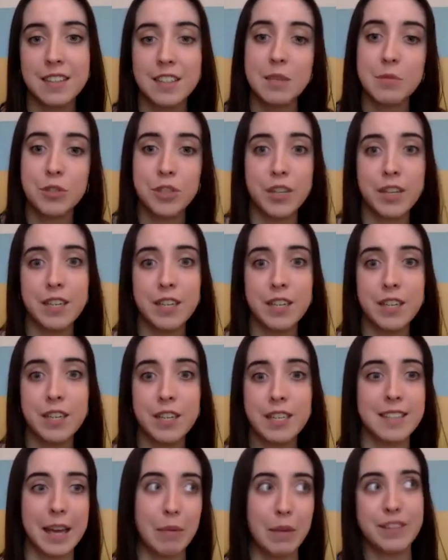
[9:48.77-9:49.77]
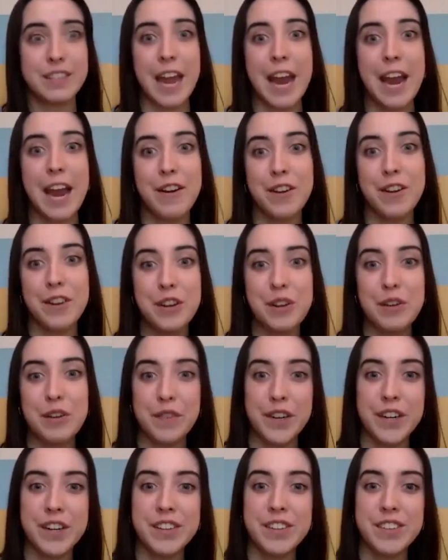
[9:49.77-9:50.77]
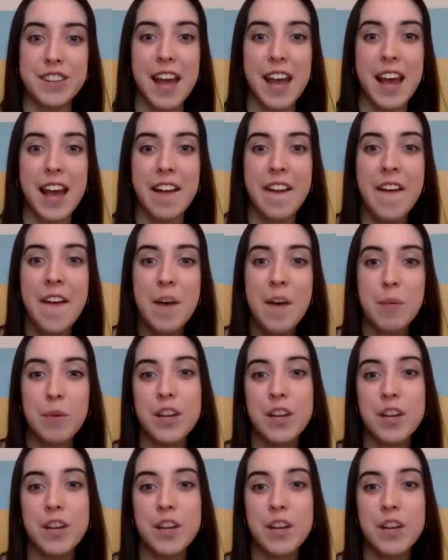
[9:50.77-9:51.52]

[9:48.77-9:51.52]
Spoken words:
And I'm sure it is like a bit scary on your first day,